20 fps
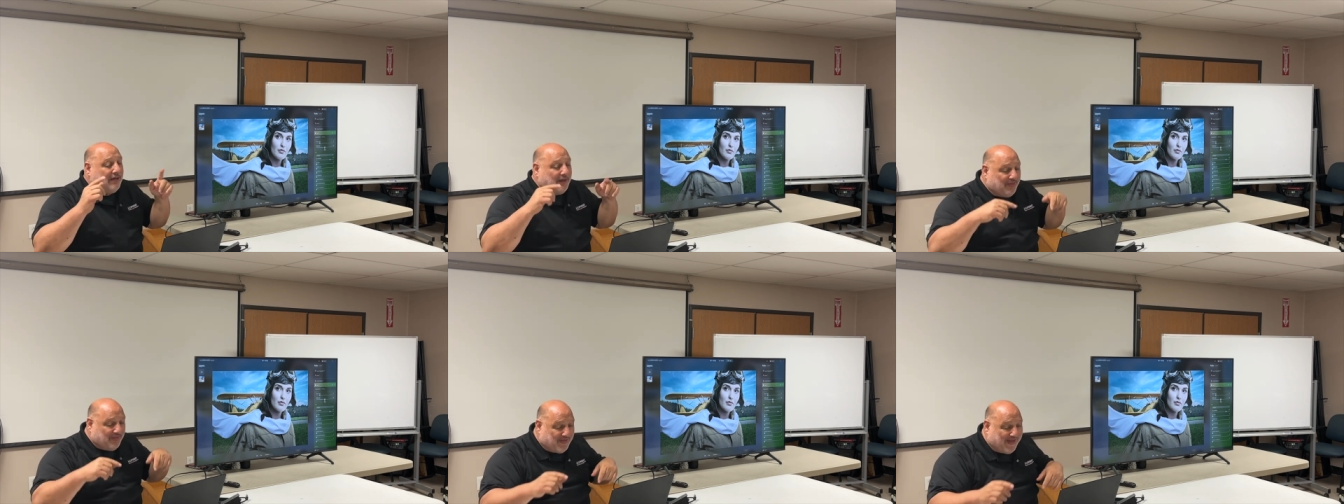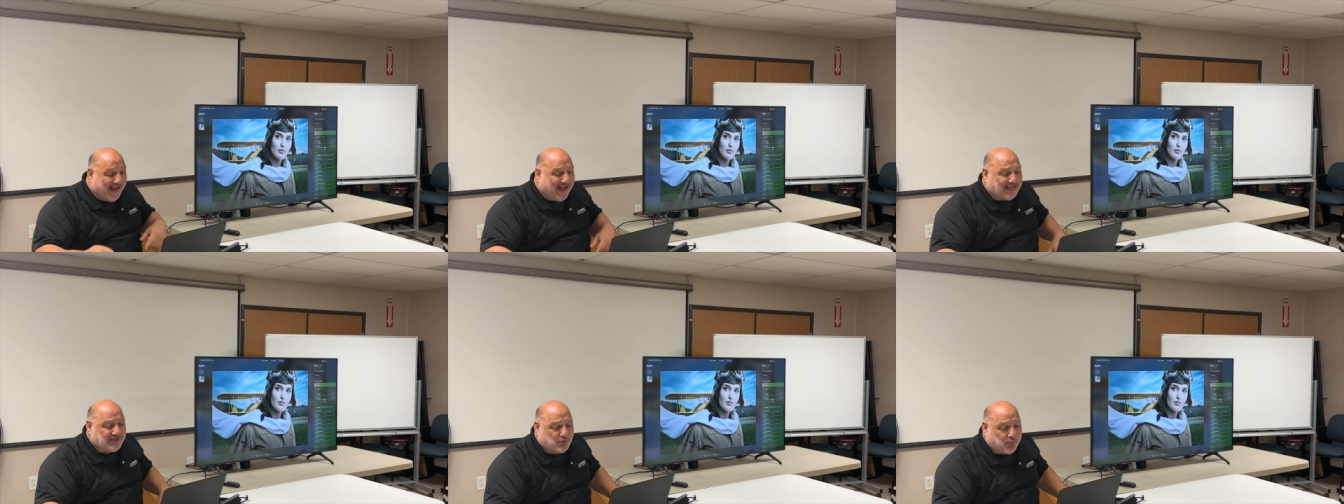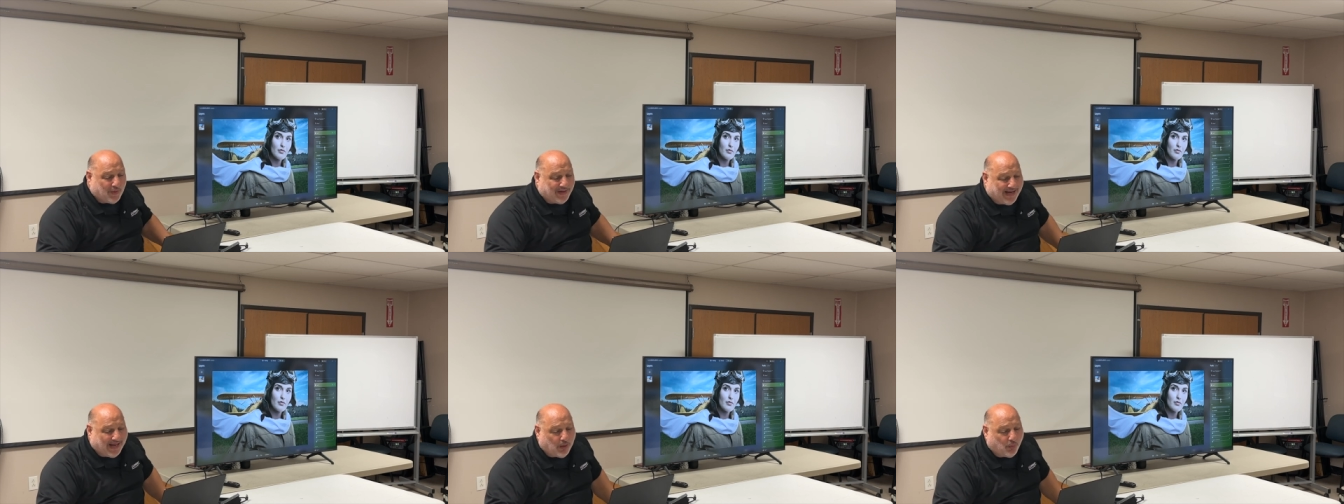that's
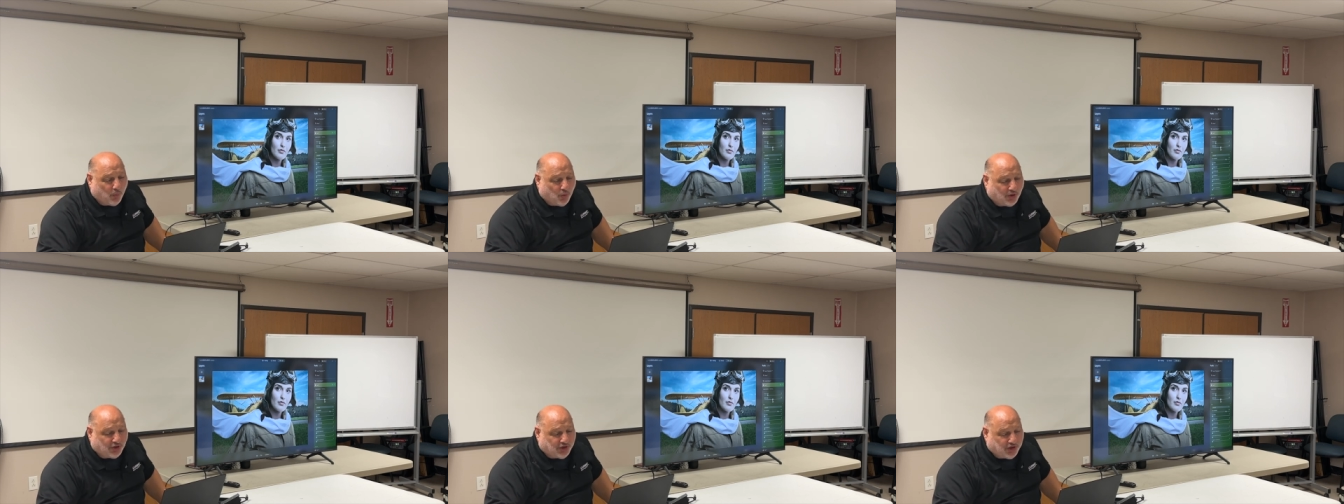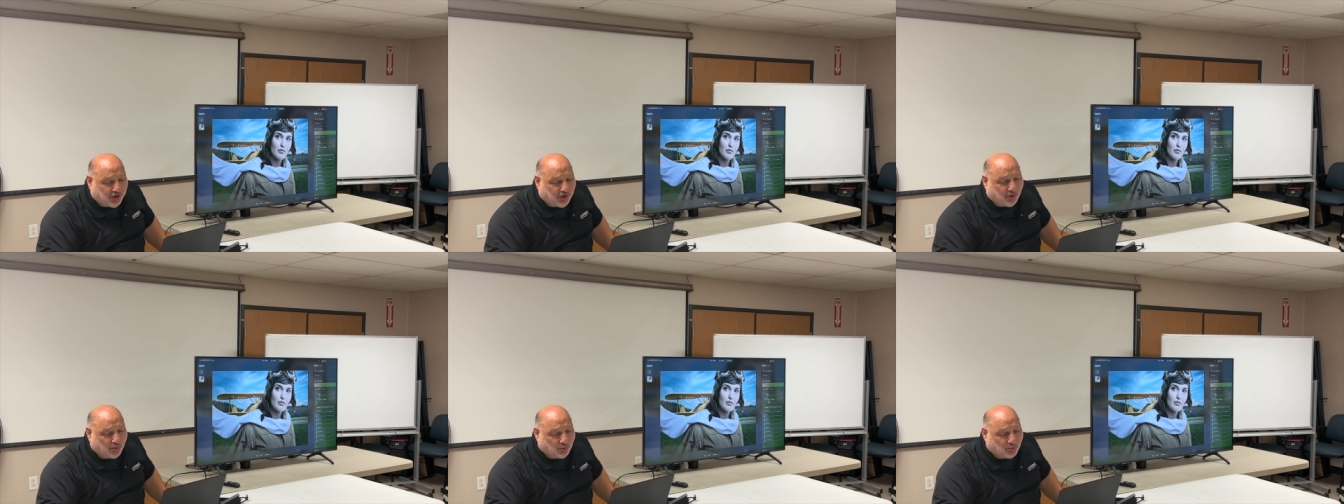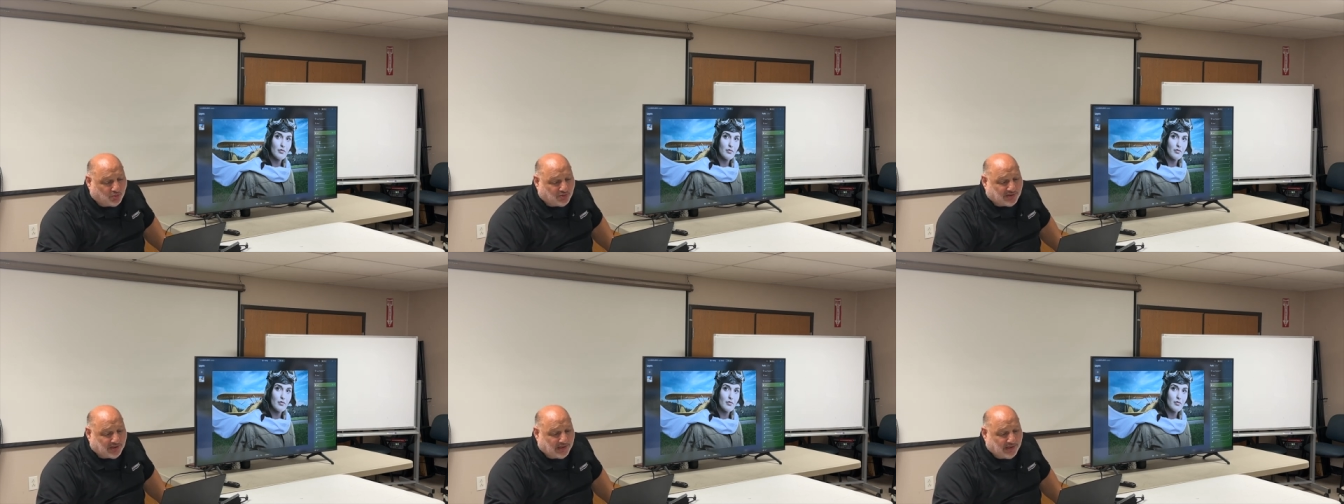when I would
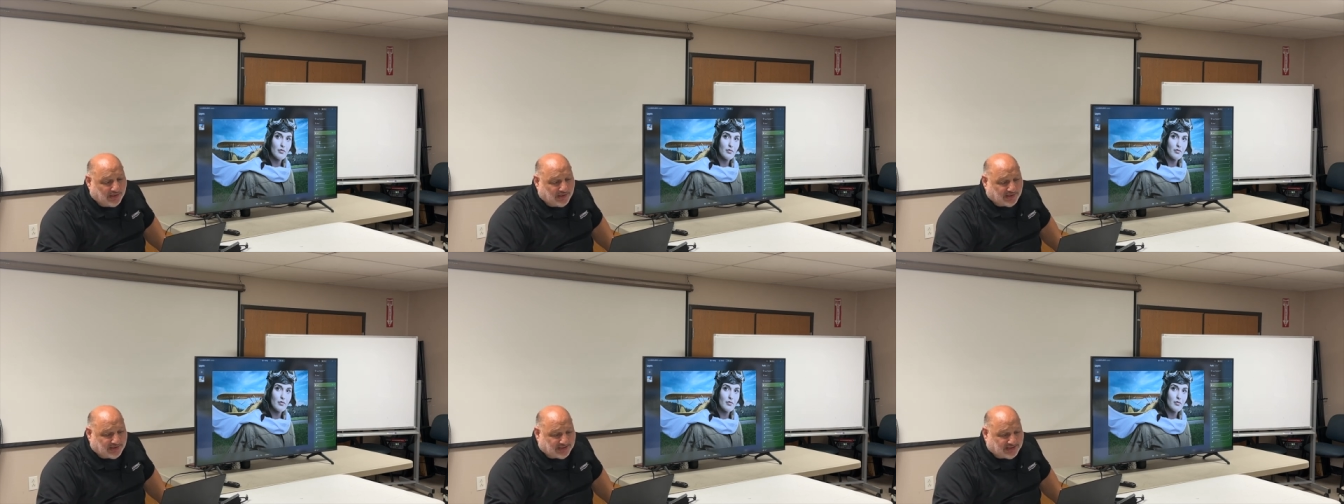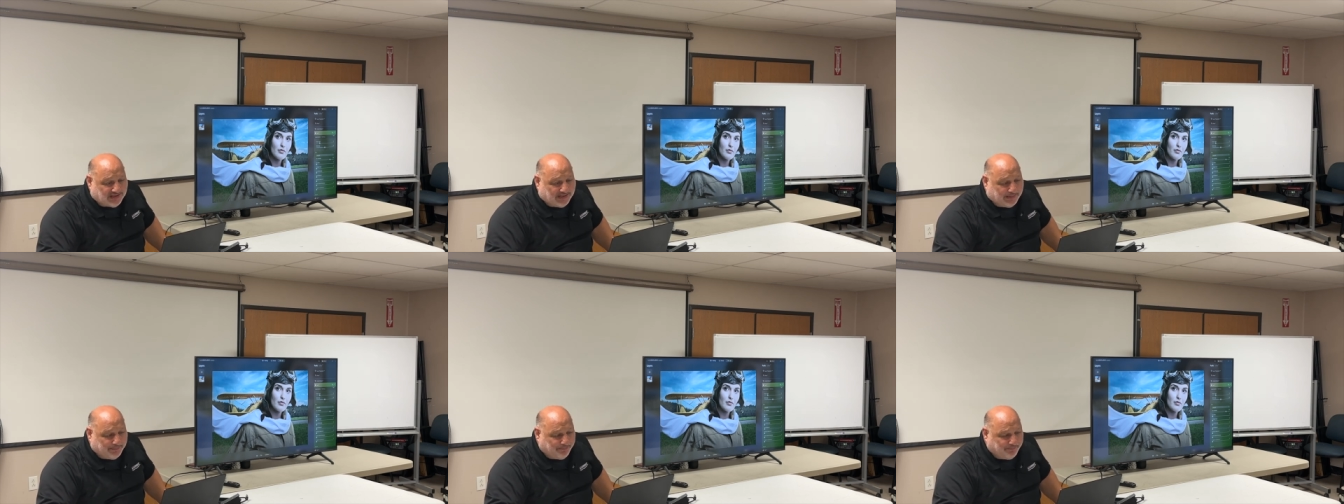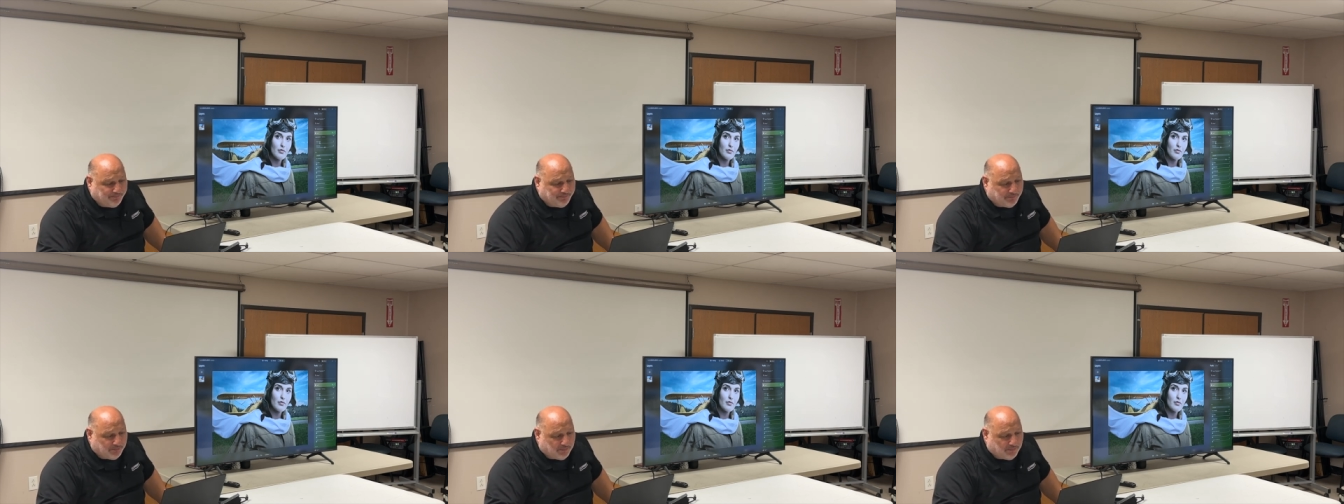use slim.